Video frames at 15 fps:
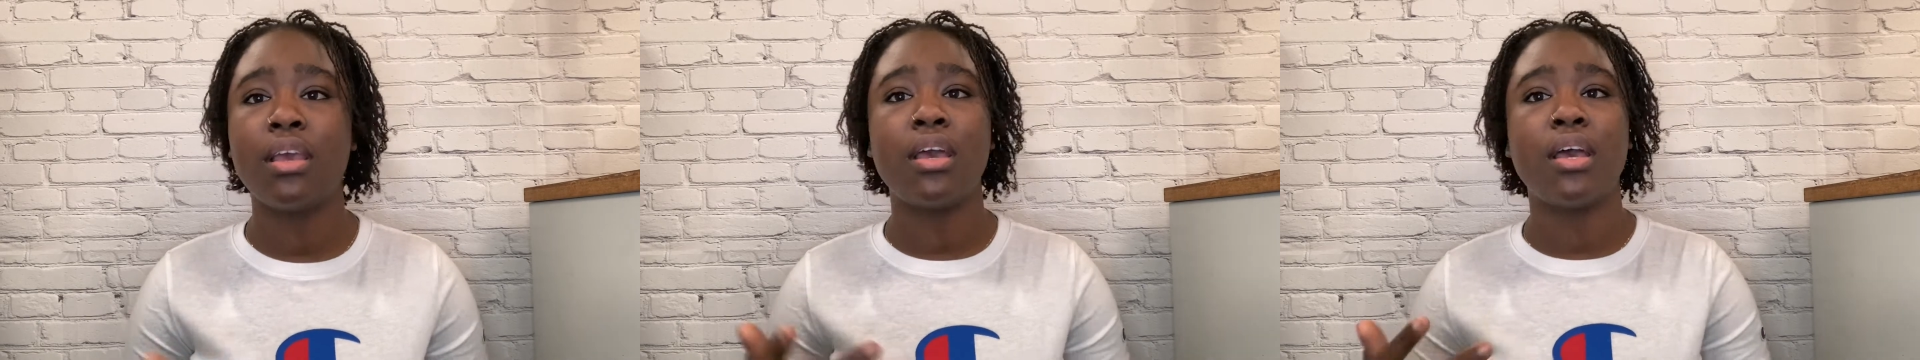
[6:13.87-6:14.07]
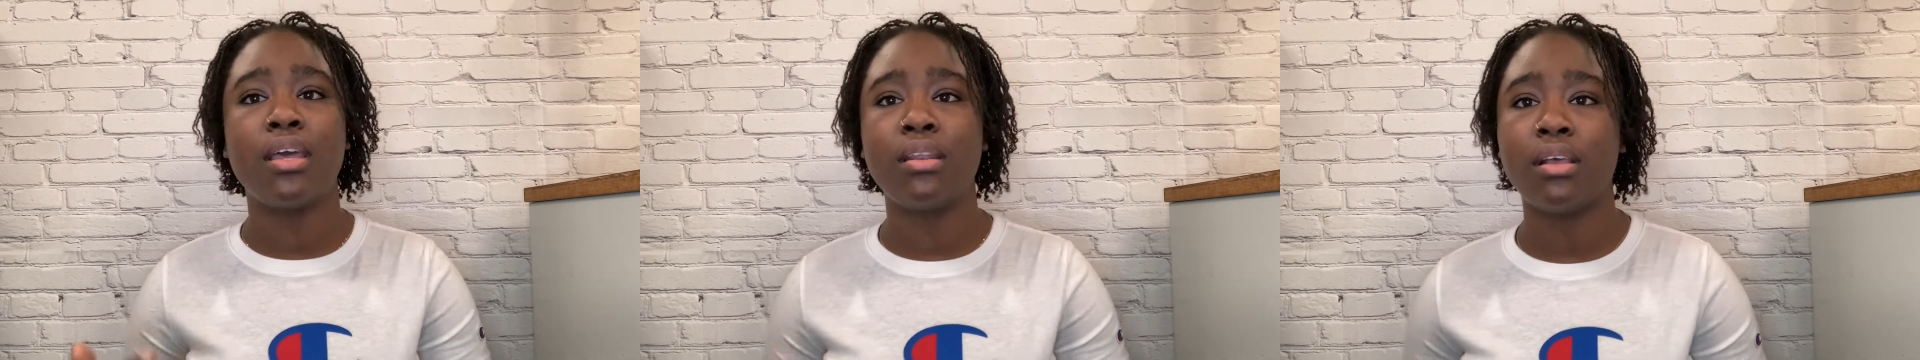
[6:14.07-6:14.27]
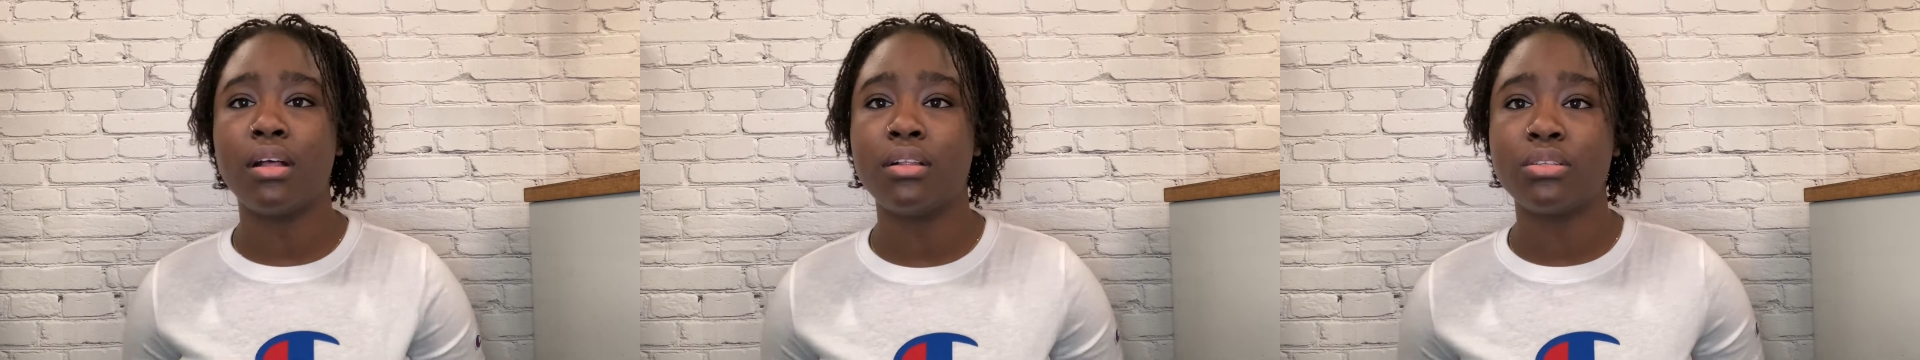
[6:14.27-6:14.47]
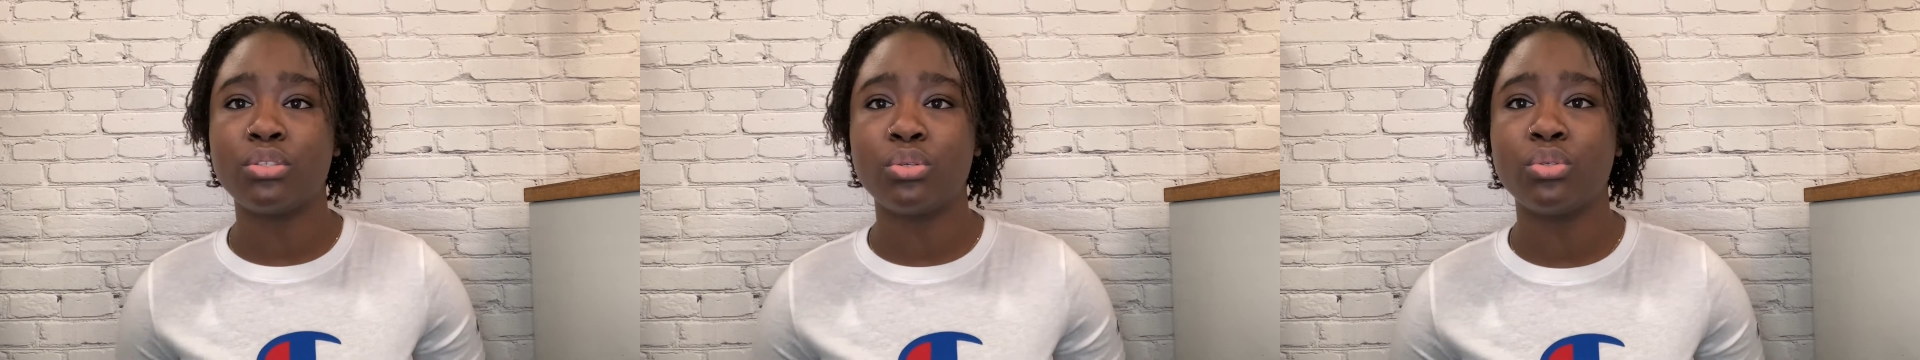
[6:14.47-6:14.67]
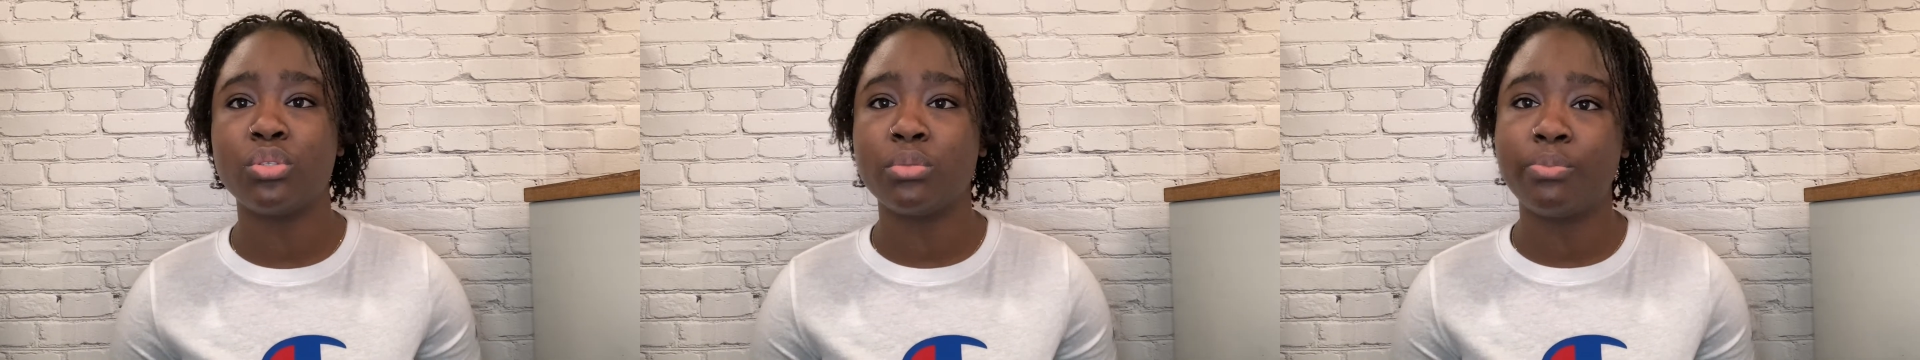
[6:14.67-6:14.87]
And
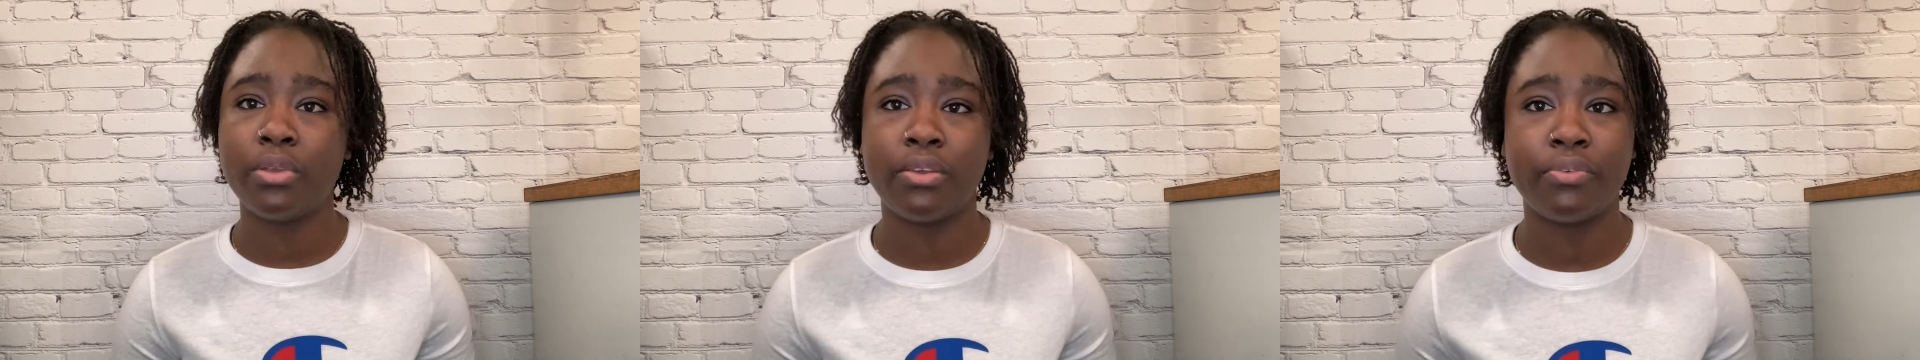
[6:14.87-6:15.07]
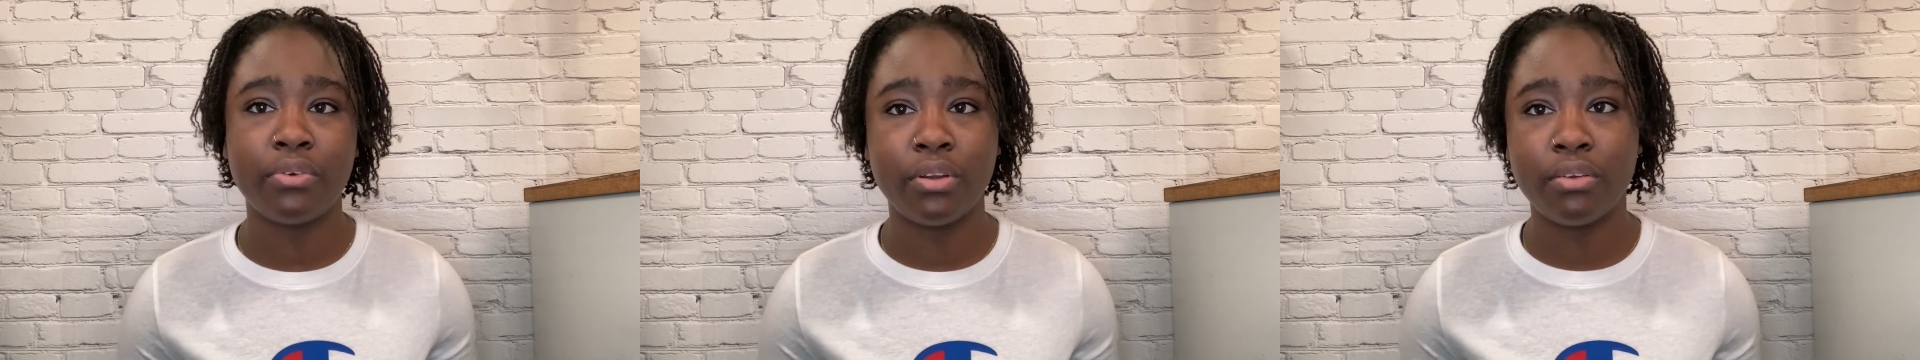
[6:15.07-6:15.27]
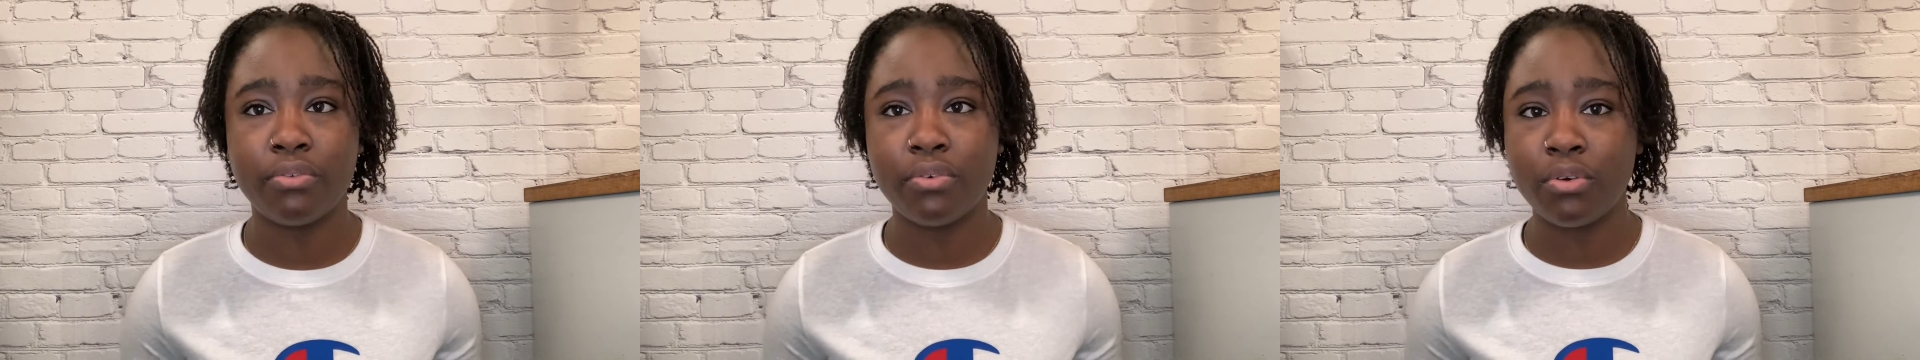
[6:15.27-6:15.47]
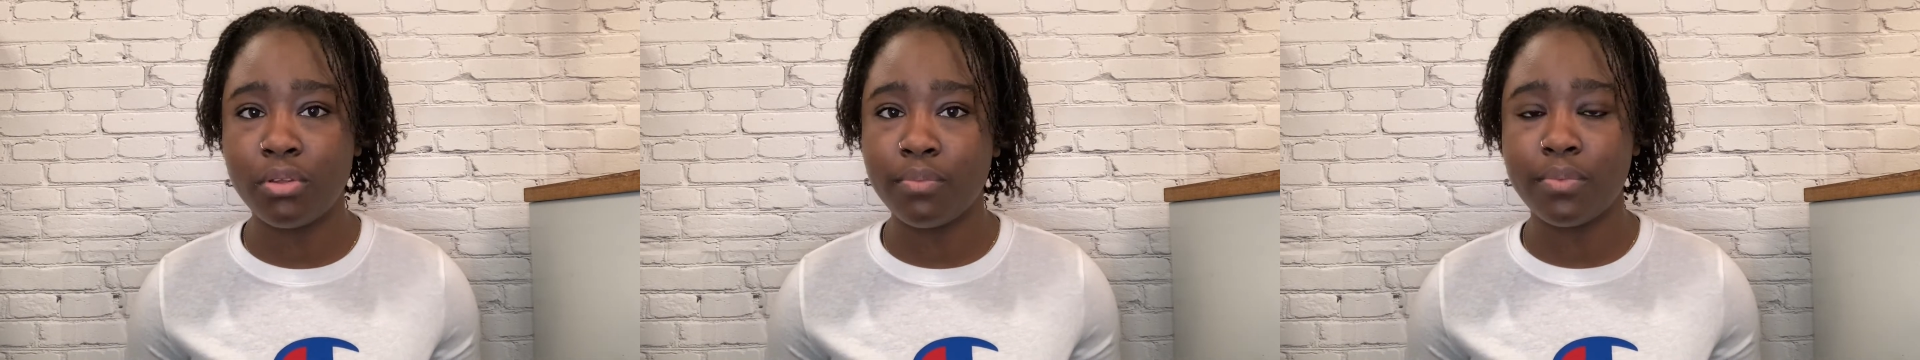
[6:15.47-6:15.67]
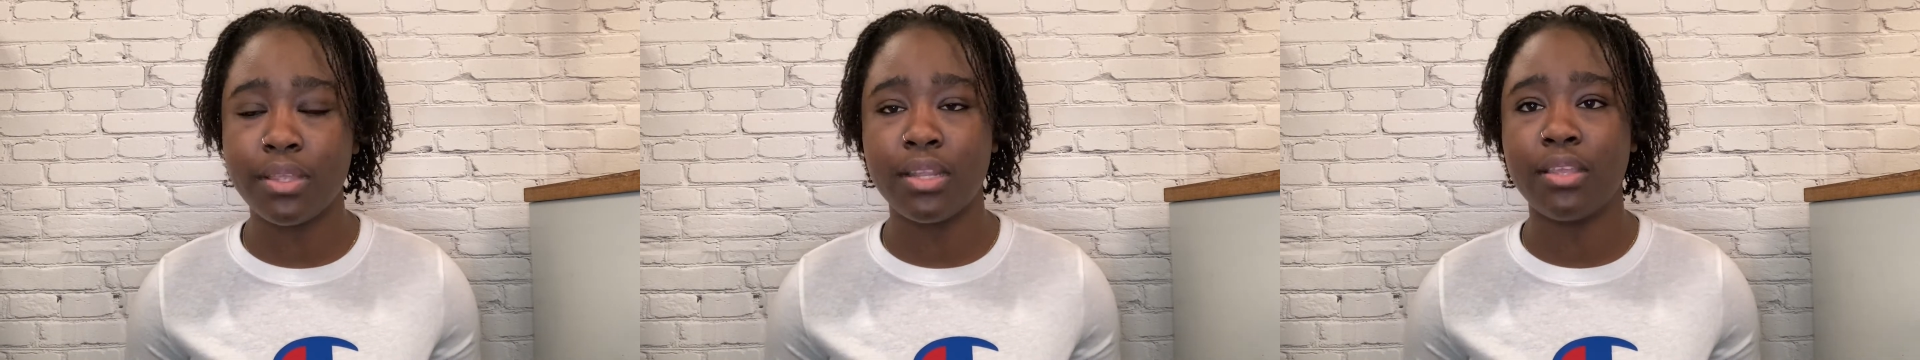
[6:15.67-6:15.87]
also to pay for your phone
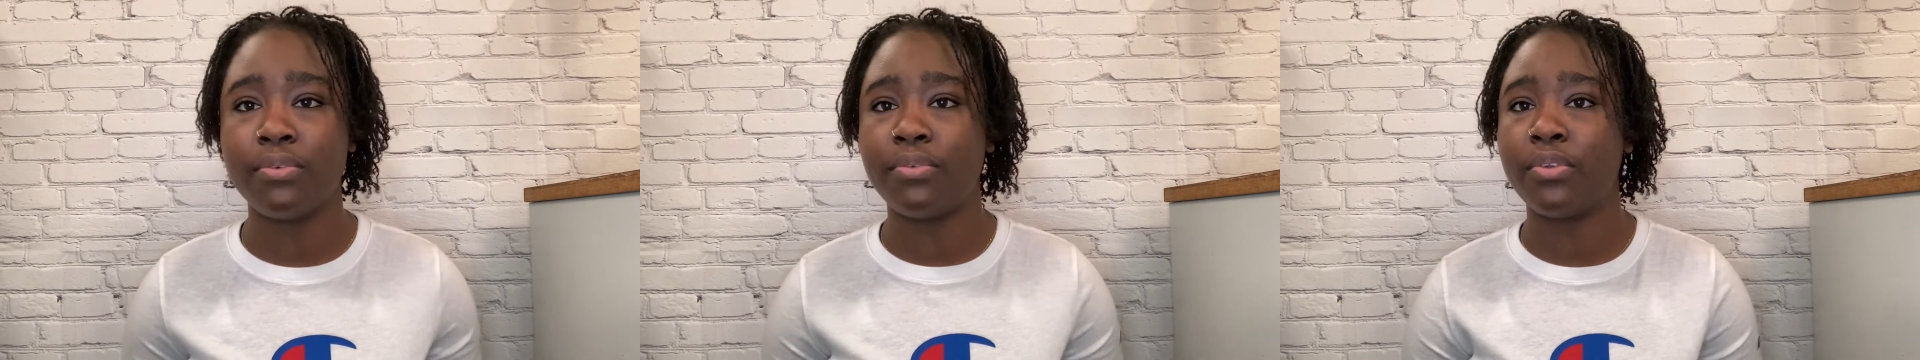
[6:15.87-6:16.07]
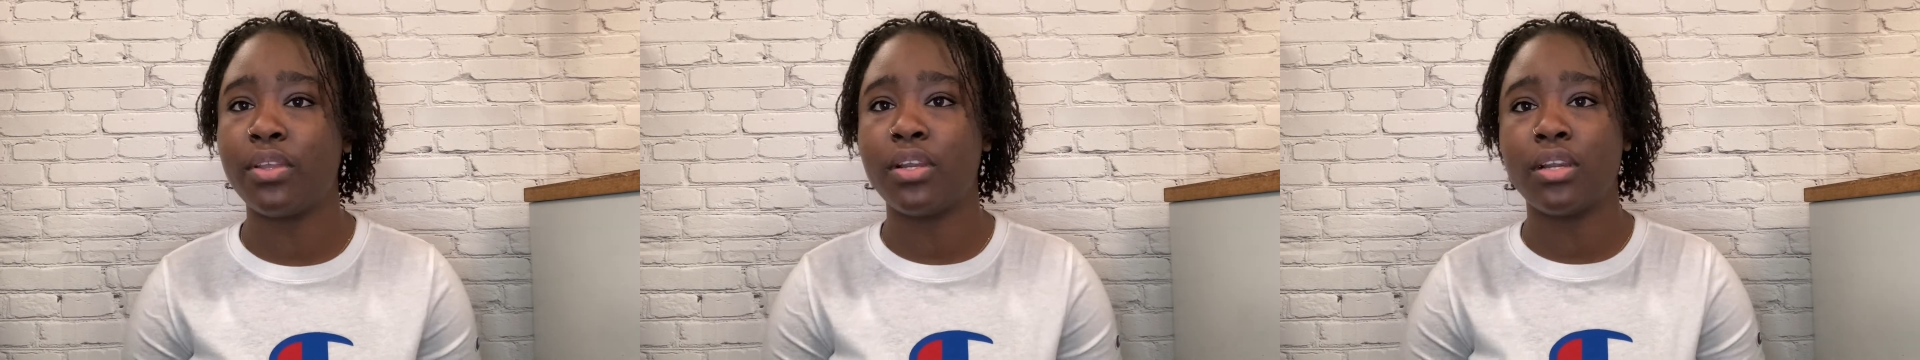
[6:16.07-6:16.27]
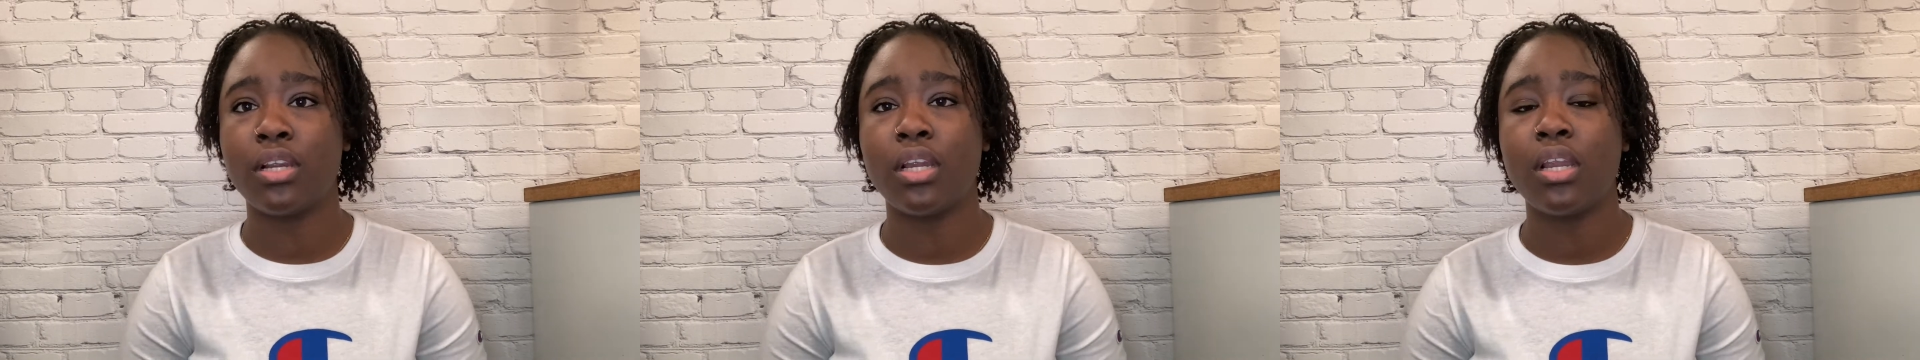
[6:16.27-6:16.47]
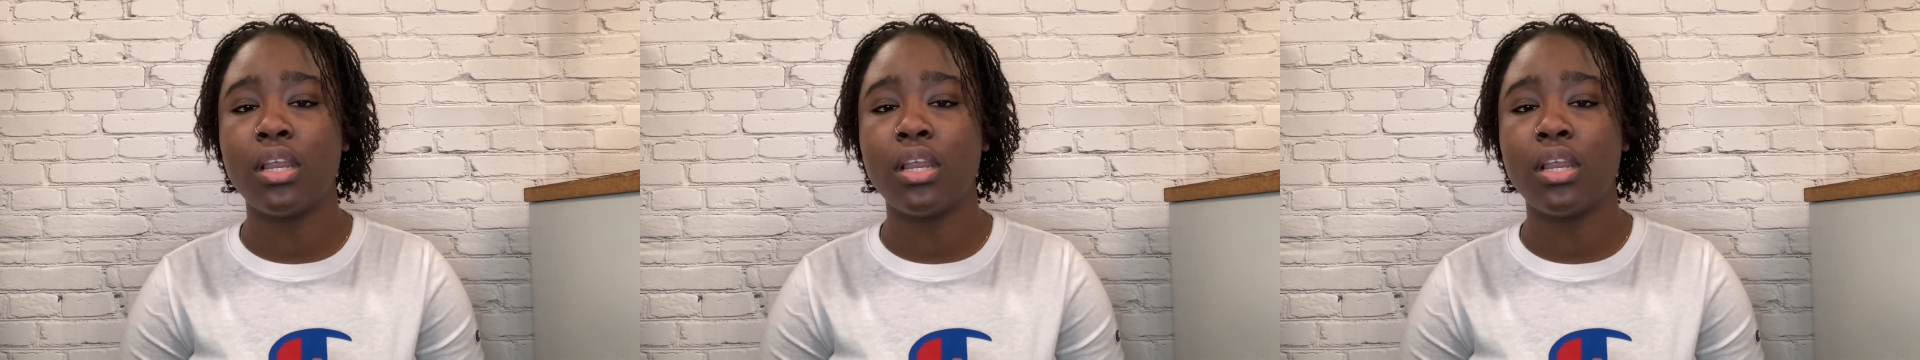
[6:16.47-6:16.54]
bill if you're